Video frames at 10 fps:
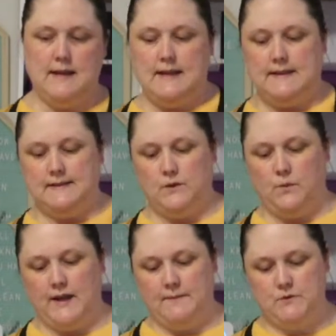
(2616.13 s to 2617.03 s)
So what
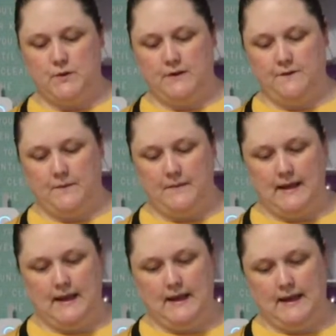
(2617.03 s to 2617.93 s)
I'm doing from
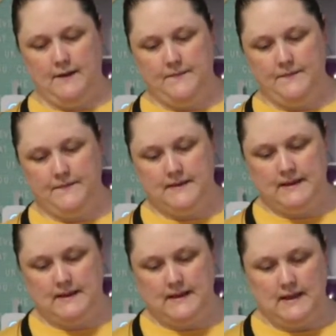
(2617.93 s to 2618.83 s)
here,
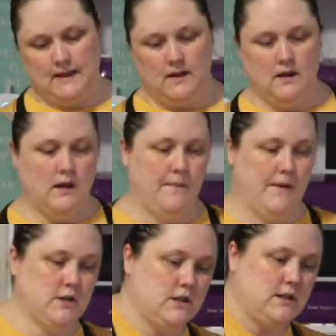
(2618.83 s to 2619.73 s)
I'm
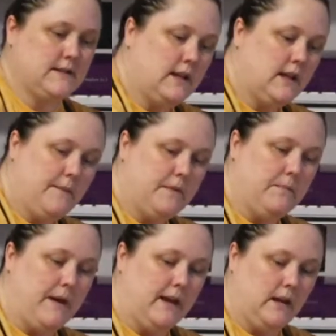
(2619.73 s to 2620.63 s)
actually just going to keep the
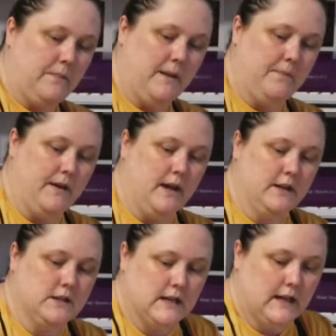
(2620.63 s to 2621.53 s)
baking paper
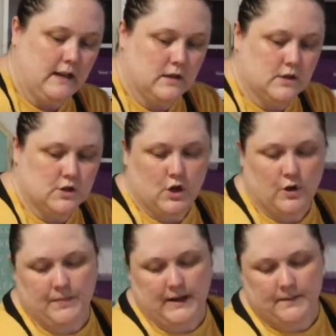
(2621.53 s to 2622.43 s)
underneath the top
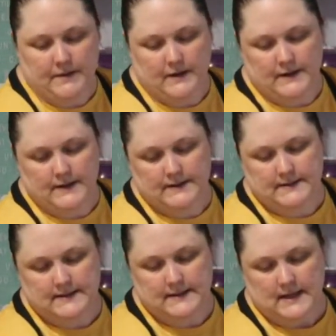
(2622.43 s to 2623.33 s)
part because
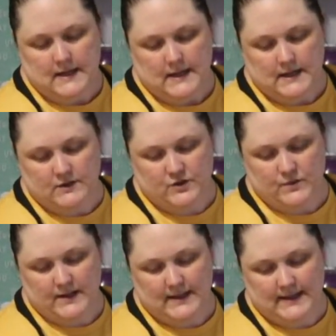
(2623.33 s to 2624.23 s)
I just
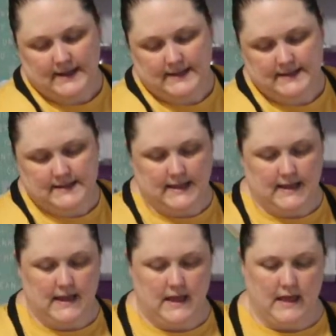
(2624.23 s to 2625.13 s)
realized
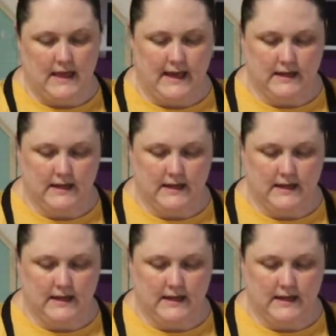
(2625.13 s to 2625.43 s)
that